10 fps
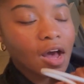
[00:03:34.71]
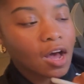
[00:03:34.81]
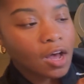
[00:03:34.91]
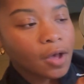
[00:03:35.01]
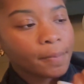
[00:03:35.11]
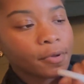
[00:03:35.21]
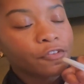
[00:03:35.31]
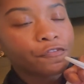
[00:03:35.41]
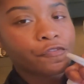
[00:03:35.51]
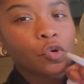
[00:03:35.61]

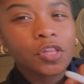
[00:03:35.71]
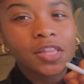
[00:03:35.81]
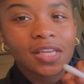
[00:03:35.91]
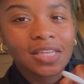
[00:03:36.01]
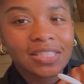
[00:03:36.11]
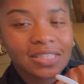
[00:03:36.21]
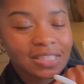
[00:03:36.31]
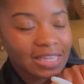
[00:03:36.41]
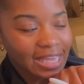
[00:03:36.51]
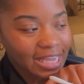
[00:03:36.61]
for this,
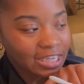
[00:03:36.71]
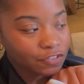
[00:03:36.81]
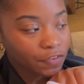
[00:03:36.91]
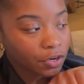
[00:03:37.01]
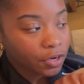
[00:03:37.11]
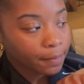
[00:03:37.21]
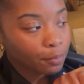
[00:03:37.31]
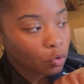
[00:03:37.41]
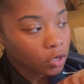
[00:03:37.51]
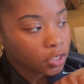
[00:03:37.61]
it is very
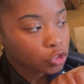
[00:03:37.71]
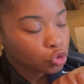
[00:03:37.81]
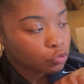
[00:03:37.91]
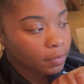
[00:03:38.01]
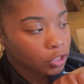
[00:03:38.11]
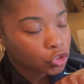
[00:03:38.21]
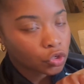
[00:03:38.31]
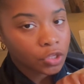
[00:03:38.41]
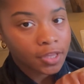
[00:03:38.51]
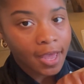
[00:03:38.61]
important to make
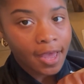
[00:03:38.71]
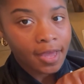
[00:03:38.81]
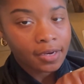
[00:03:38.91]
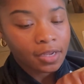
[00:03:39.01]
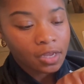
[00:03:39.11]
sure that